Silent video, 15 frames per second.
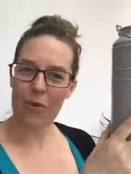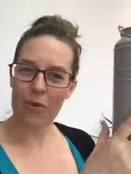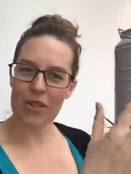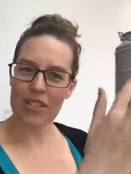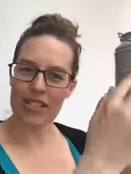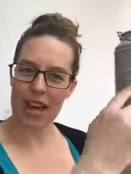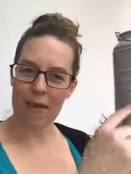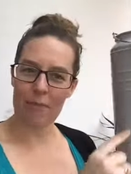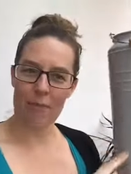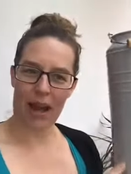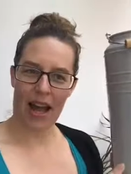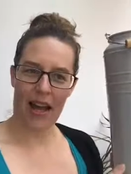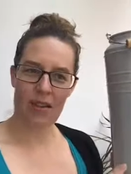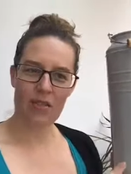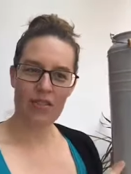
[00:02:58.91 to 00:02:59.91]
was
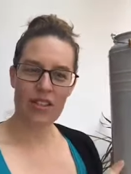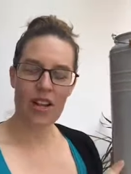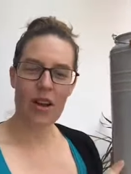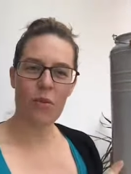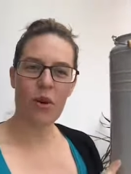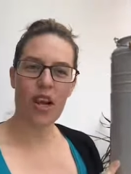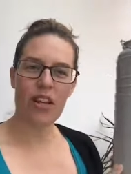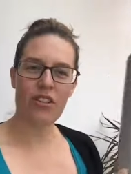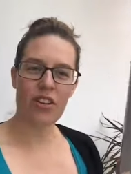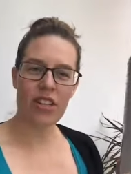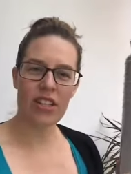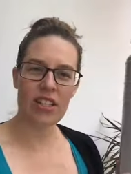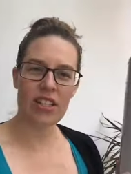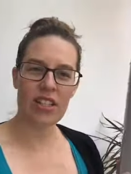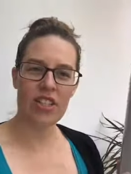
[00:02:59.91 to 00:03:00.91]
£10, and when I took
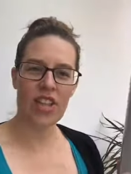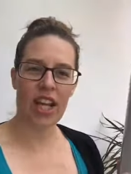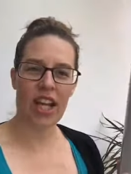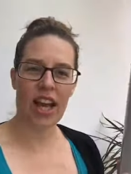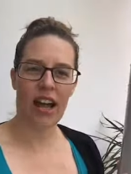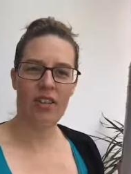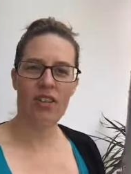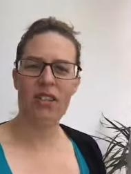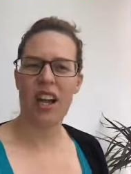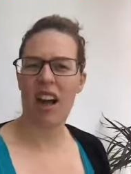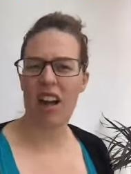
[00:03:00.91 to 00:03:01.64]
it to the checkout, she's like,